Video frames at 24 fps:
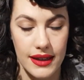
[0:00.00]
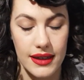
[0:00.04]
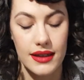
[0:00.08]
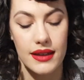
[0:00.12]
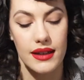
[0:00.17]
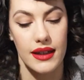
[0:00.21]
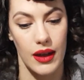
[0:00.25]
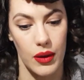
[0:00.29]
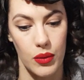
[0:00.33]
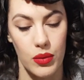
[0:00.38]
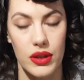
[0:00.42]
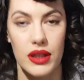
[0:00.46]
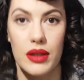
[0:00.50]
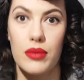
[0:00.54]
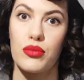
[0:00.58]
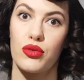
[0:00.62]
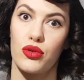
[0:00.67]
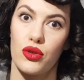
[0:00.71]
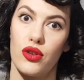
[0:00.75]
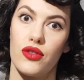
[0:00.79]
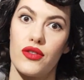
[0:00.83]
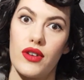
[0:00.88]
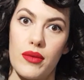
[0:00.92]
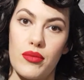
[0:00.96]
It will
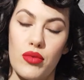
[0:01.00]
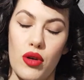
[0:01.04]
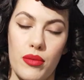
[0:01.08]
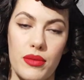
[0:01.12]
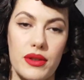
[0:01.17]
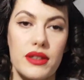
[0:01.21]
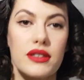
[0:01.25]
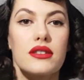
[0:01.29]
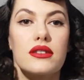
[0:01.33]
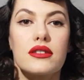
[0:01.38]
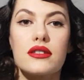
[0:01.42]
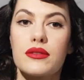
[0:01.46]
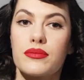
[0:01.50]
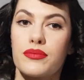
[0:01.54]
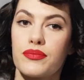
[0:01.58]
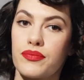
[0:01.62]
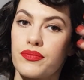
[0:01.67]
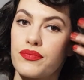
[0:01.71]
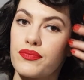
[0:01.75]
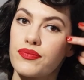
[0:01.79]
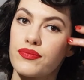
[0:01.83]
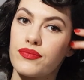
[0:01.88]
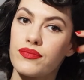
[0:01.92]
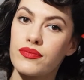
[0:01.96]
improve, I promise.
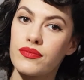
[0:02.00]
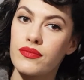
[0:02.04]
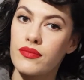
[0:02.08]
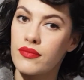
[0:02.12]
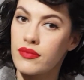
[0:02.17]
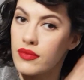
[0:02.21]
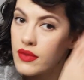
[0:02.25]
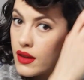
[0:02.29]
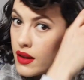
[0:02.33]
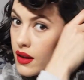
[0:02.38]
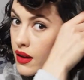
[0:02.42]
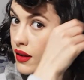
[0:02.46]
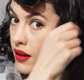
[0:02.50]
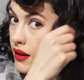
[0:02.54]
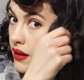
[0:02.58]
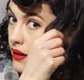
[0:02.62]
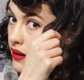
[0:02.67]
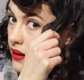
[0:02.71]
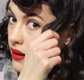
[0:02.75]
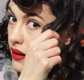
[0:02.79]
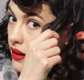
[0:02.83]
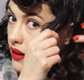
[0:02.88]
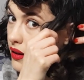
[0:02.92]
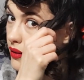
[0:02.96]

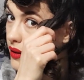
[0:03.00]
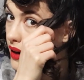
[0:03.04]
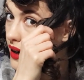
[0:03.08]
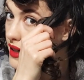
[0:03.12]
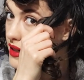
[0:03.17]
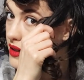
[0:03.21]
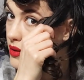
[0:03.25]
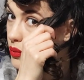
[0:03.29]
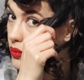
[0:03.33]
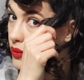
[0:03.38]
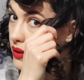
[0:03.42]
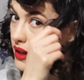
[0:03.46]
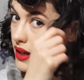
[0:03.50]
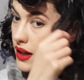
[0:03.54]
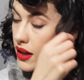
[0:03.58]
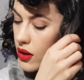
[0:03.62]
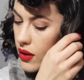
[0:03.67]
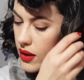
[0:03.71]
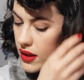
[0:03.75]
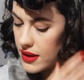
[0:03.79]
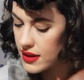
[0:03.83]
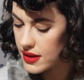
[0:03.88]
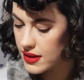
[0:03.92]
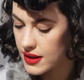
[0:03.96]
Alright, we are going
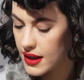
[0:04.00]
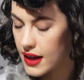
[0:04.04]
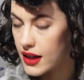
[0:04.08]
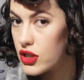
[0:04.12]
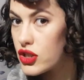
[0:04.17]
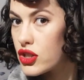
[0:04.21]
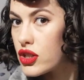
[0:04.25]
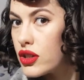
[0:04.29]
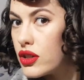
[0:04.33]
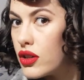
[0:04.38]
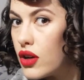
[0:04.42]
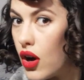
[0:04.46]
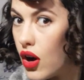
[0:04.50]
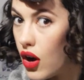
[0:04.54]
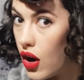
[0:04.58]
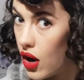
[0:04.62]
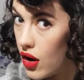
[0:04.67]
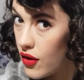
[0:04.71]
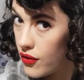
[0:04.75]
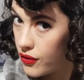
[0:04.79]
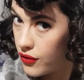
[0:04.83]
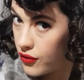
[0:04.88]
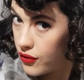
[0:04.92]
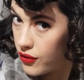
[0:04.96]
to section
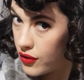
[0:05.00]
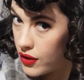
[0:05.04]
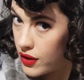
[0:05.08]
off